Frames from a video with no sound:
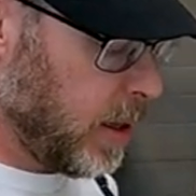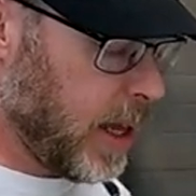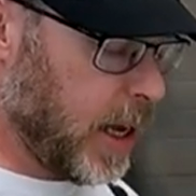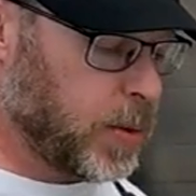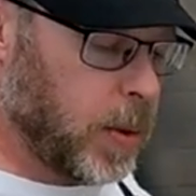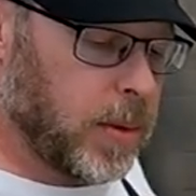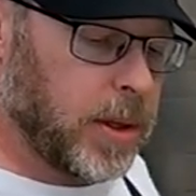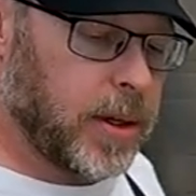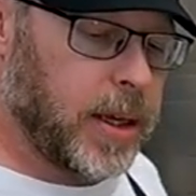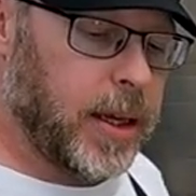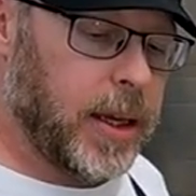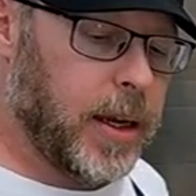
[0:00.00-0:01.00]
that's what we're
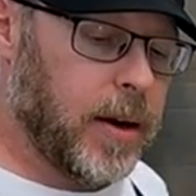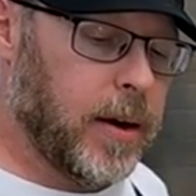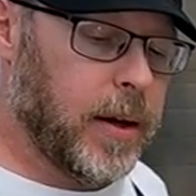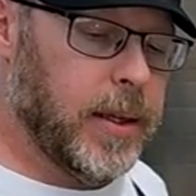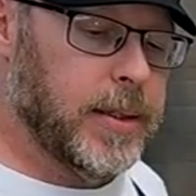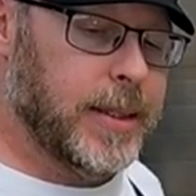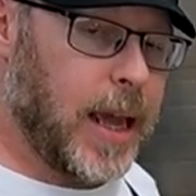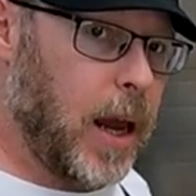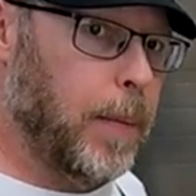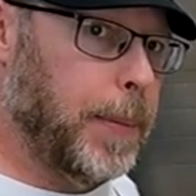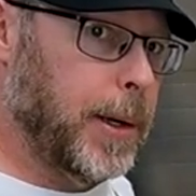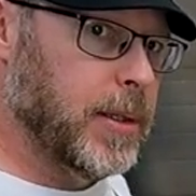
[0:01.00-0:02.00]
looking here is
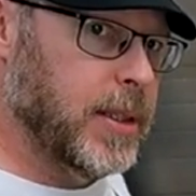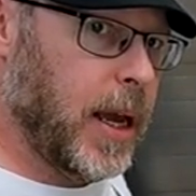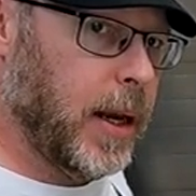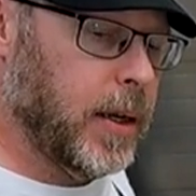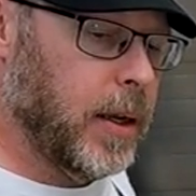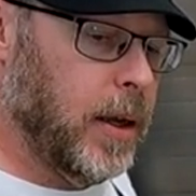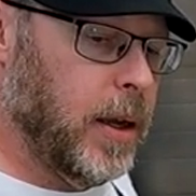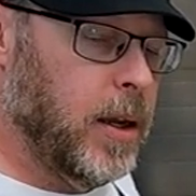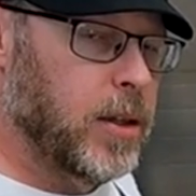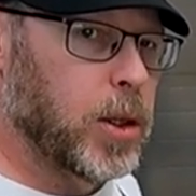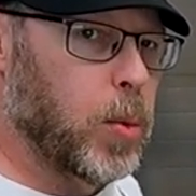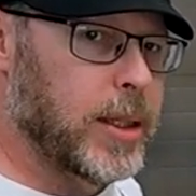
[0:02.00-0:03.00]
10%.
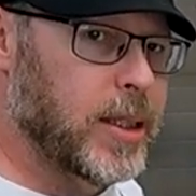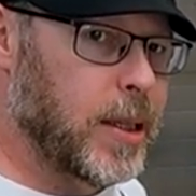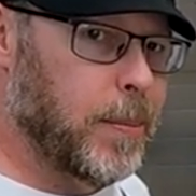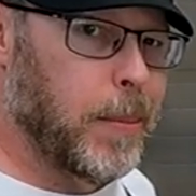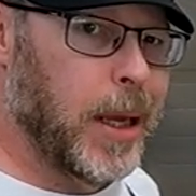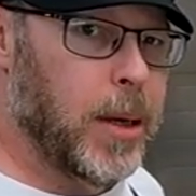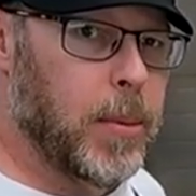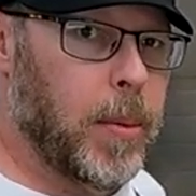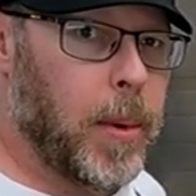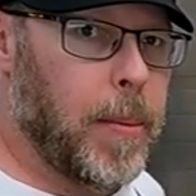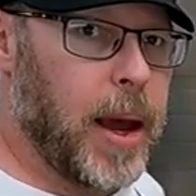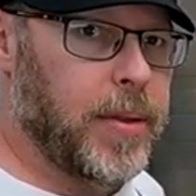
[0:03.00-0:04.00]
So what's the
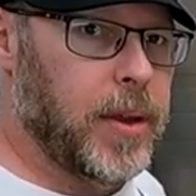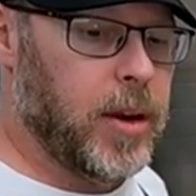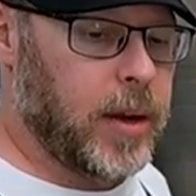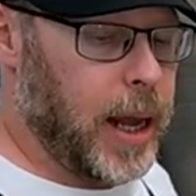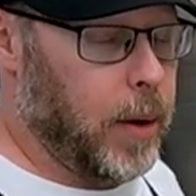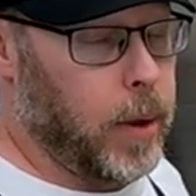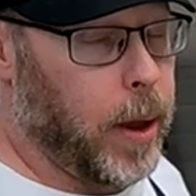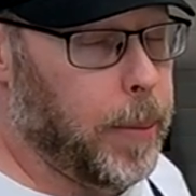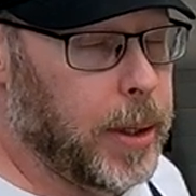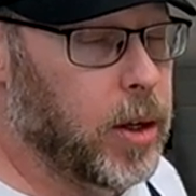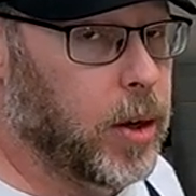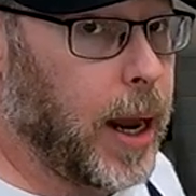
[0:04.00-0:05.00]
minimum amount that you could add? Well, I
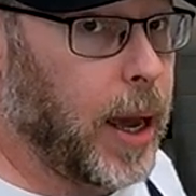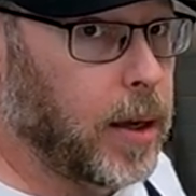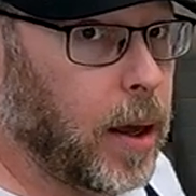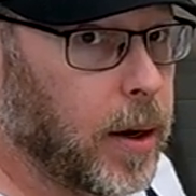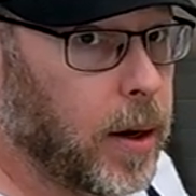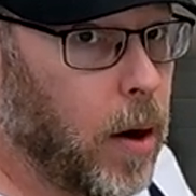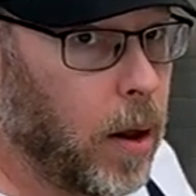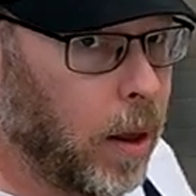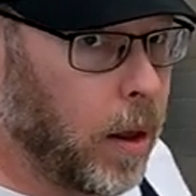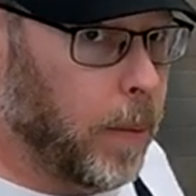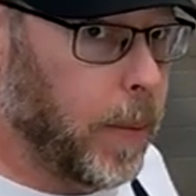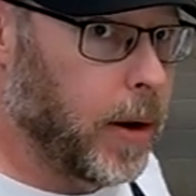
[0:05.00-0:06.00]
mean, you could add none at
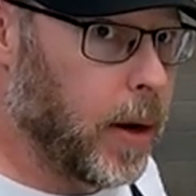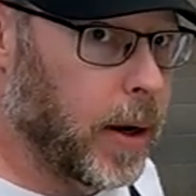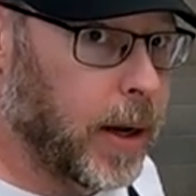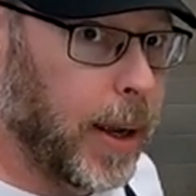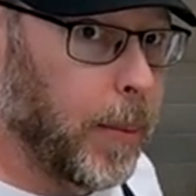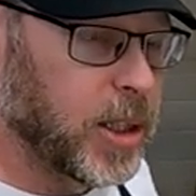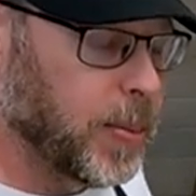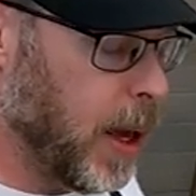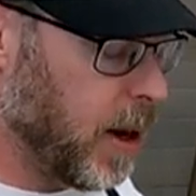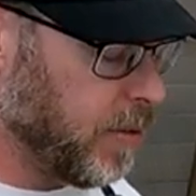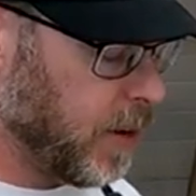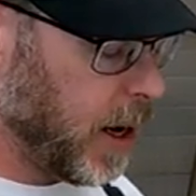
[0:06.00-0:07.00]
all, but you're not going to get much
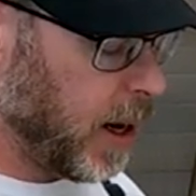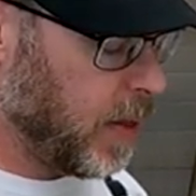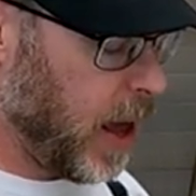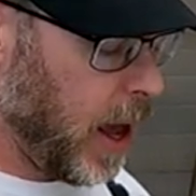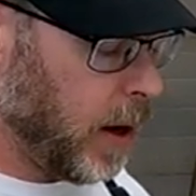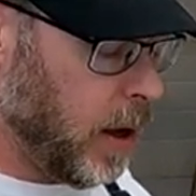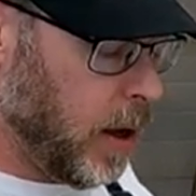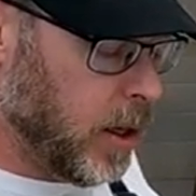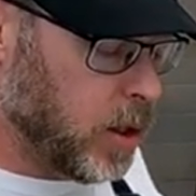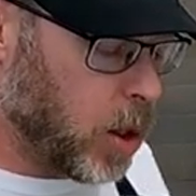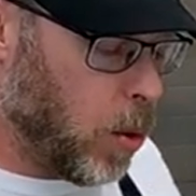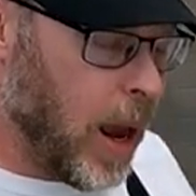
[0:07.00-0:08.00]
benefit out of that.
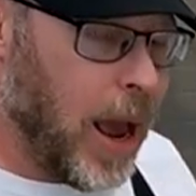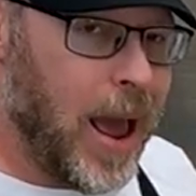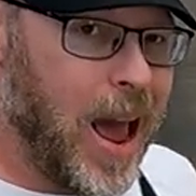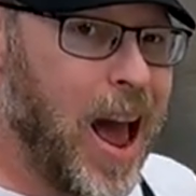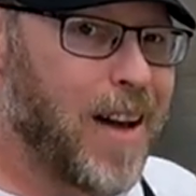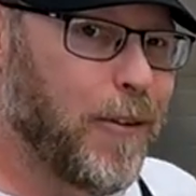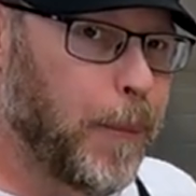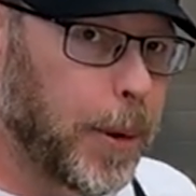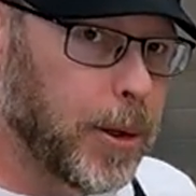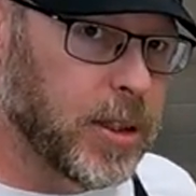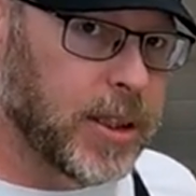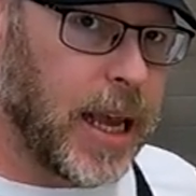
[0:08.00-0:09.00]
So
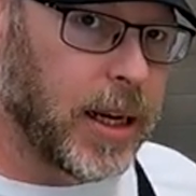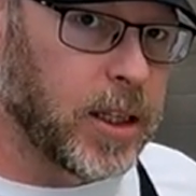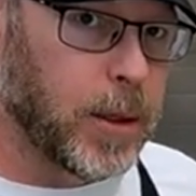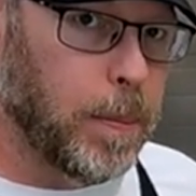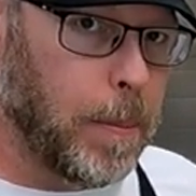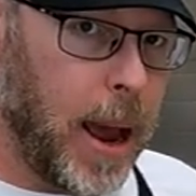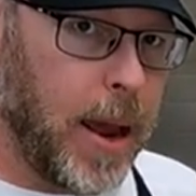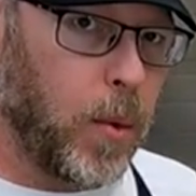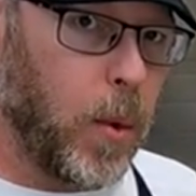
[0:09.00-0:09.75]
0.5% by